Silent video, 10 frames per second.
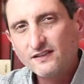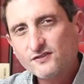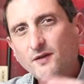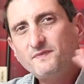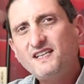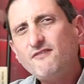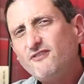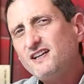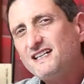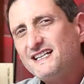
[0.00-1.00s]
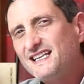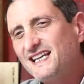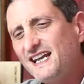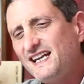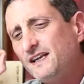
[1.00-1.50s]
So I'm definitely
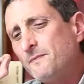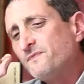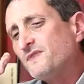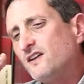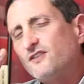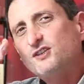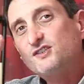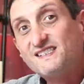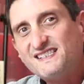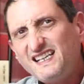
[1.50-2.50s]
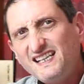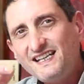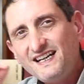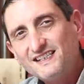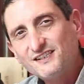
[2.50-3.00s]
getting the
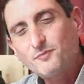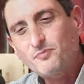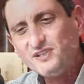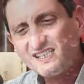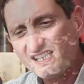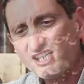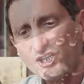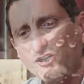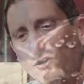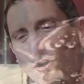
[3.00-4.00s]
zinginess, the precision